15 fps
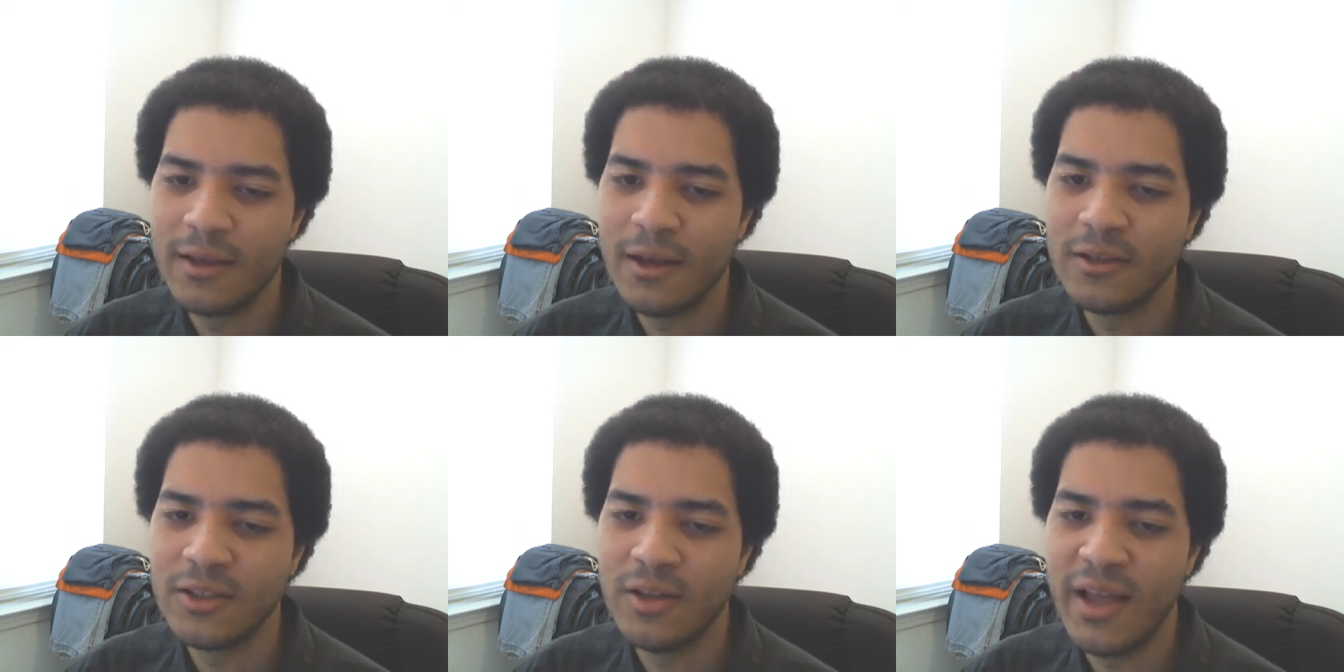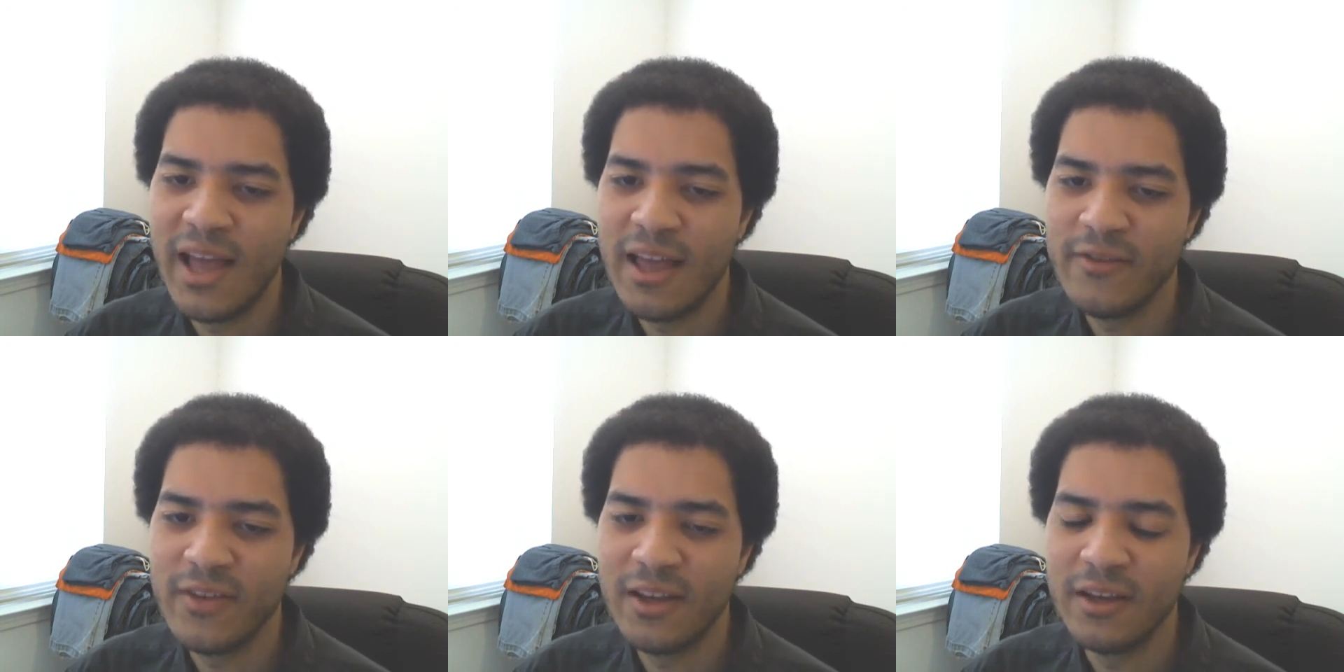I also
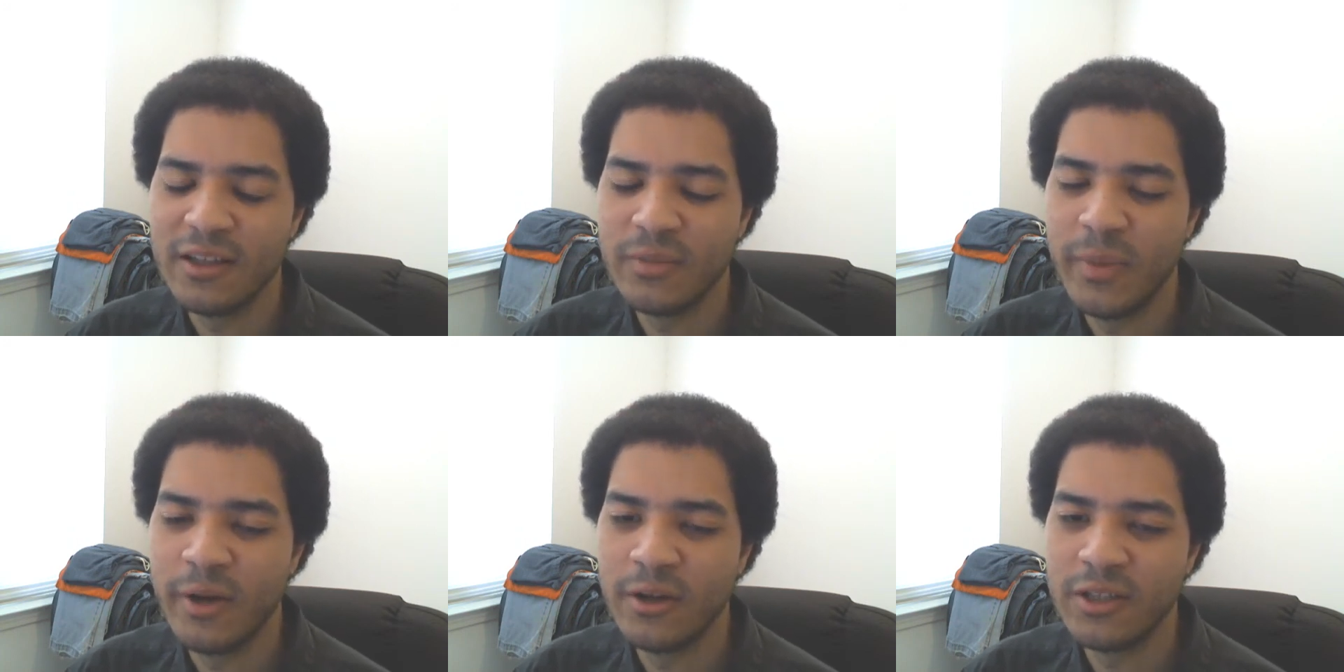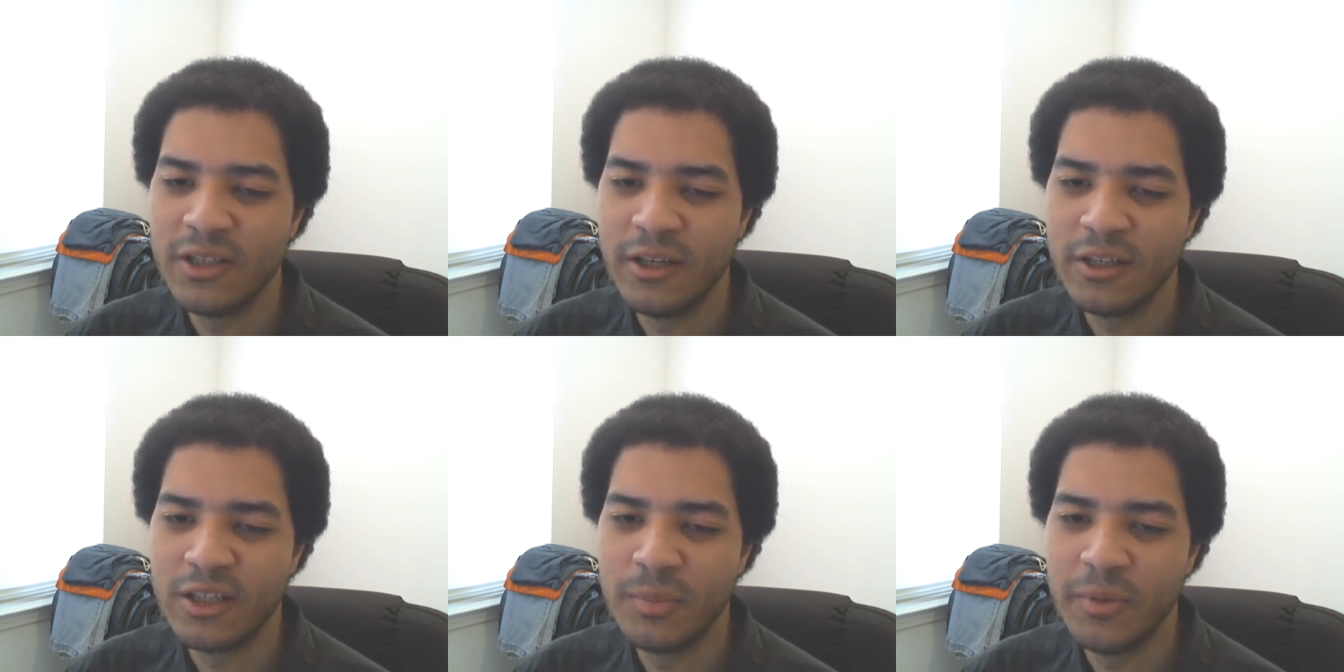have an
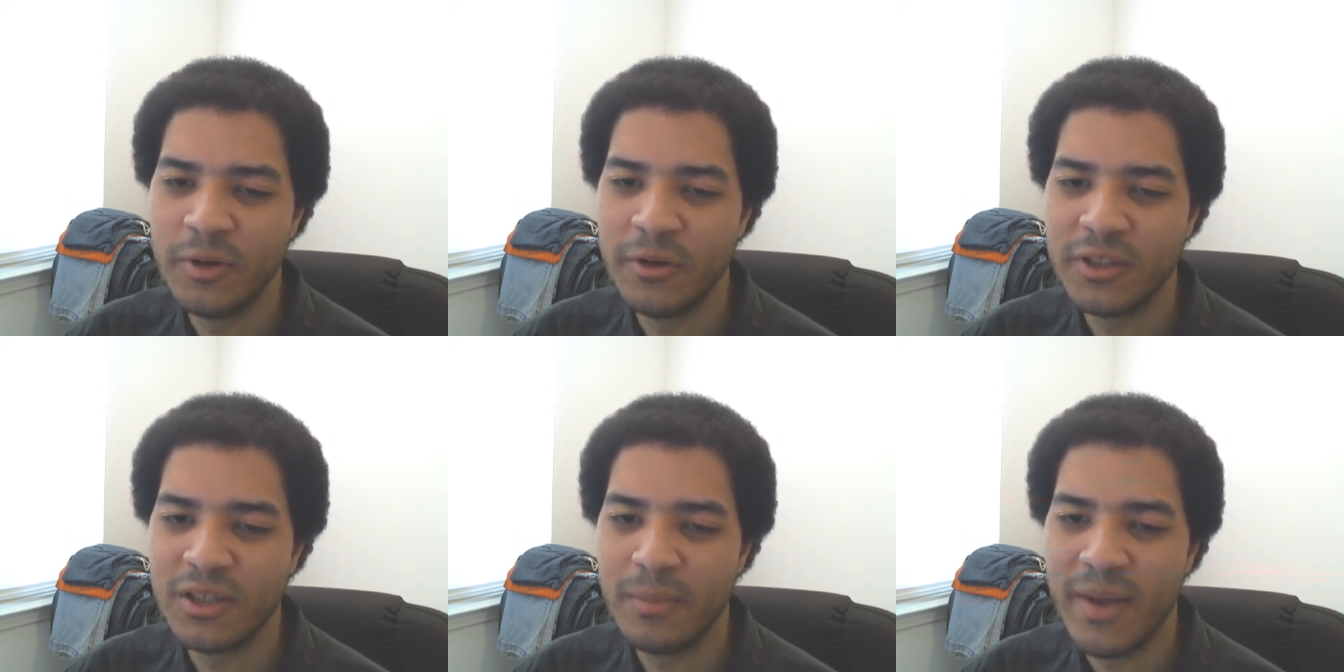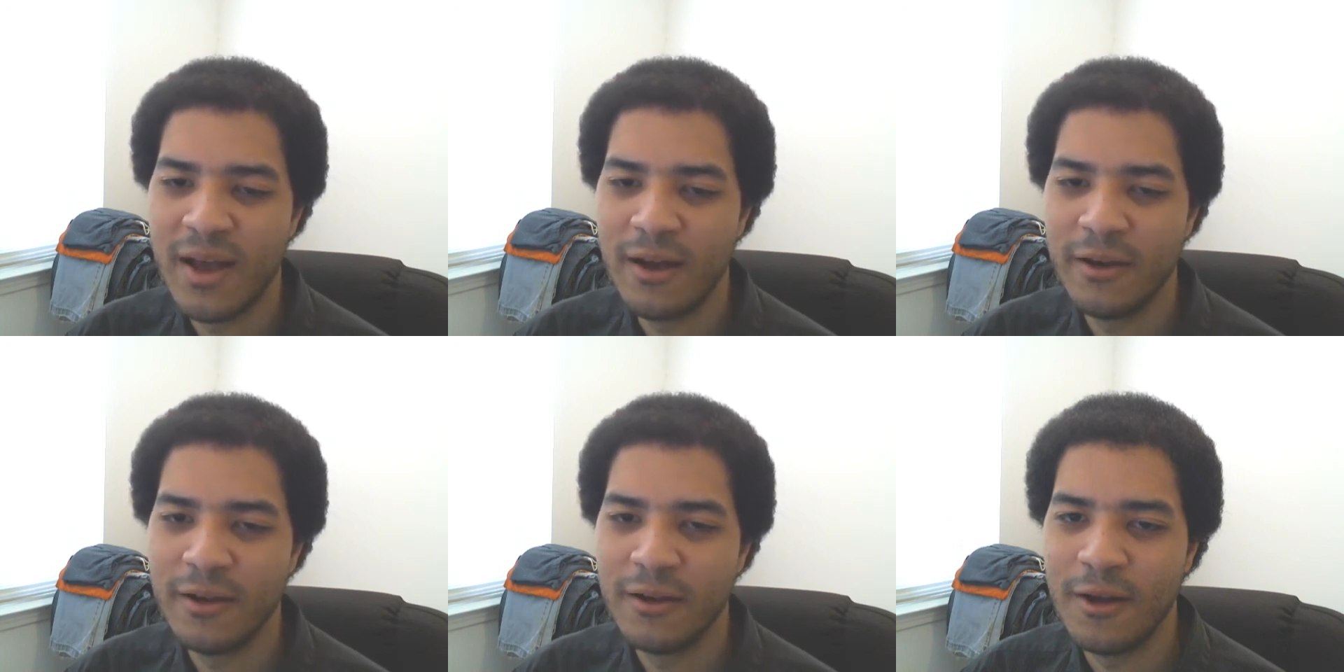embarrassing experience
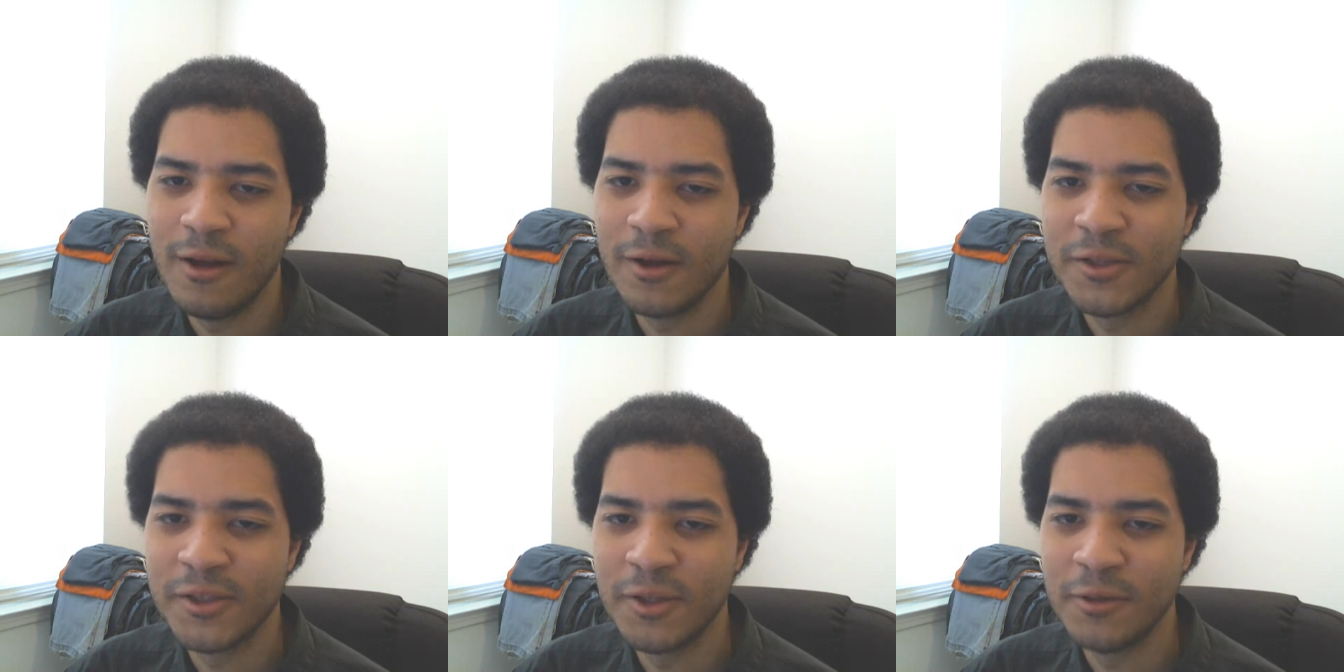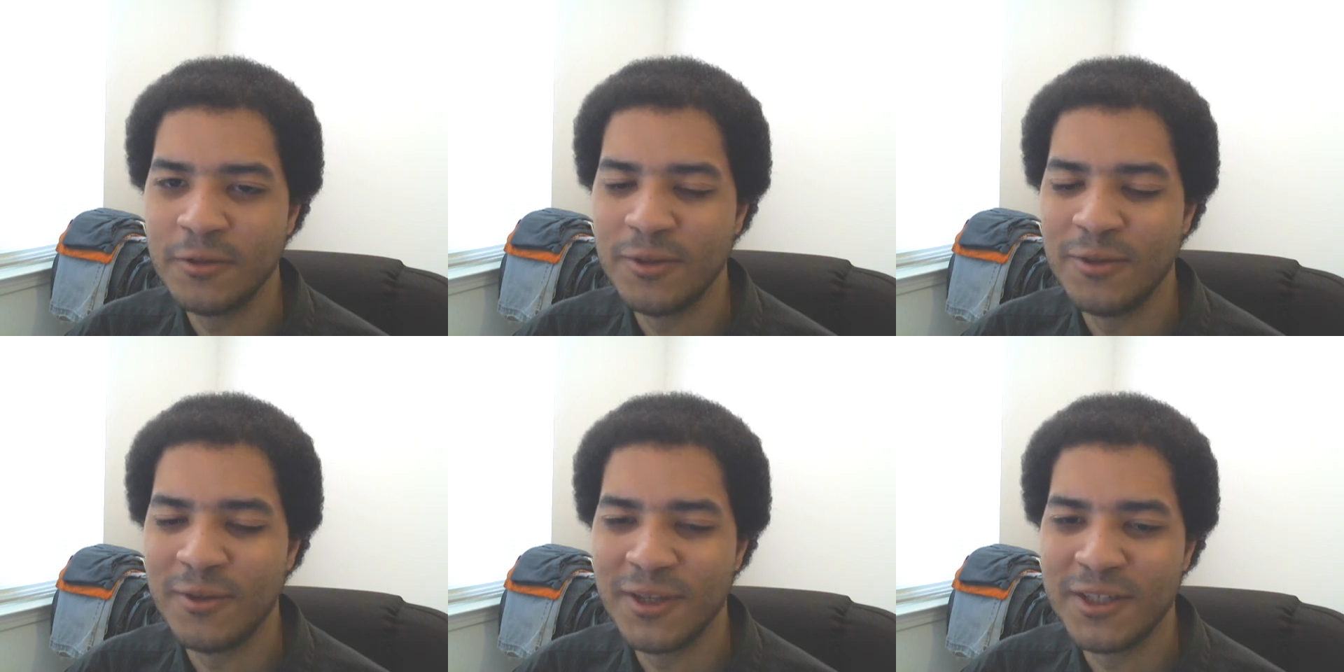about it, also
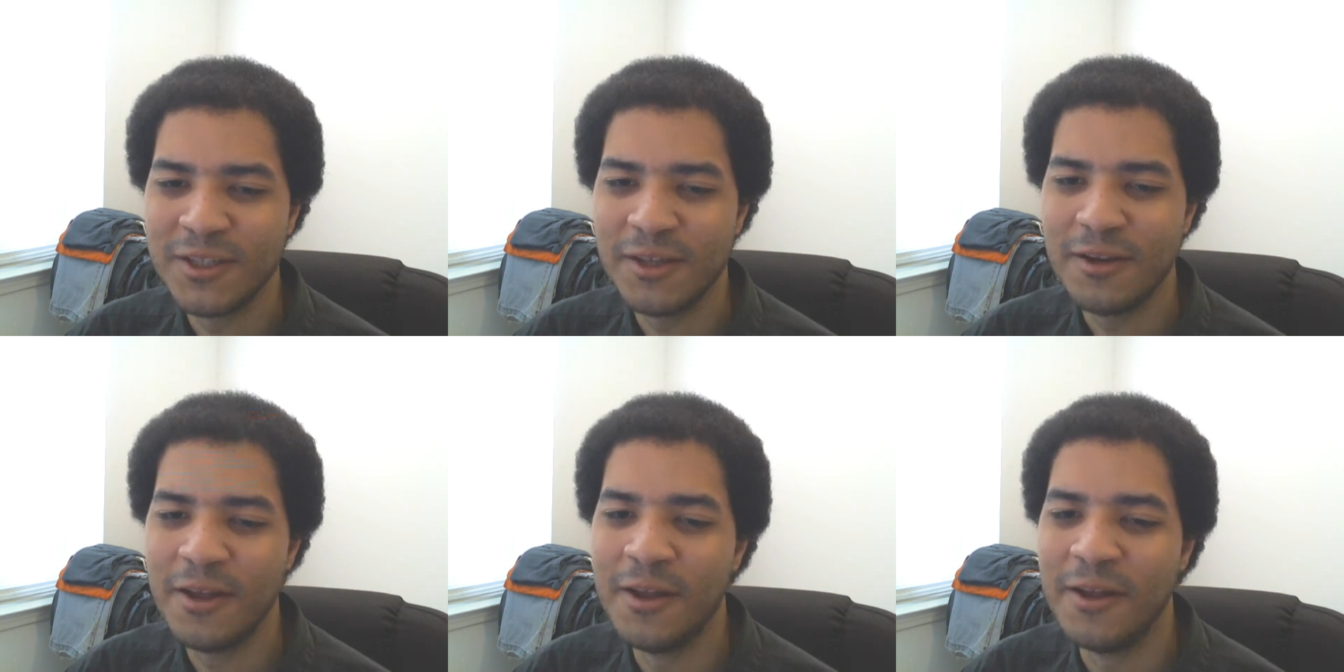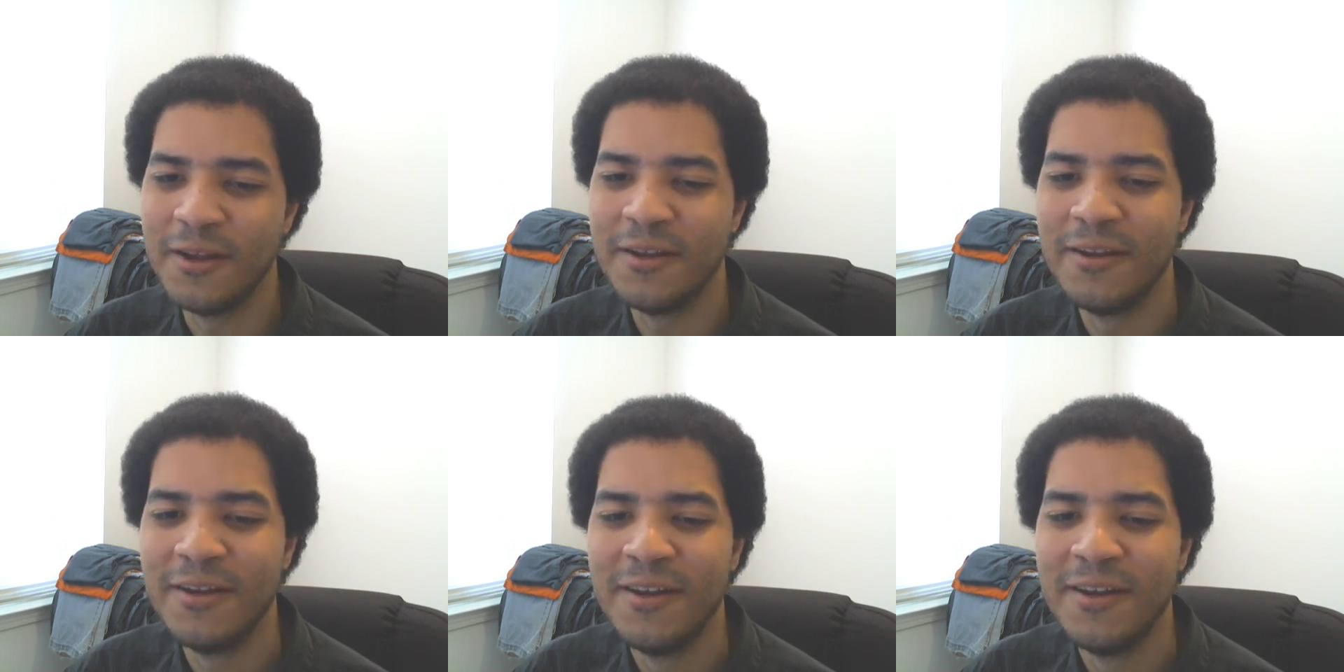to an extent.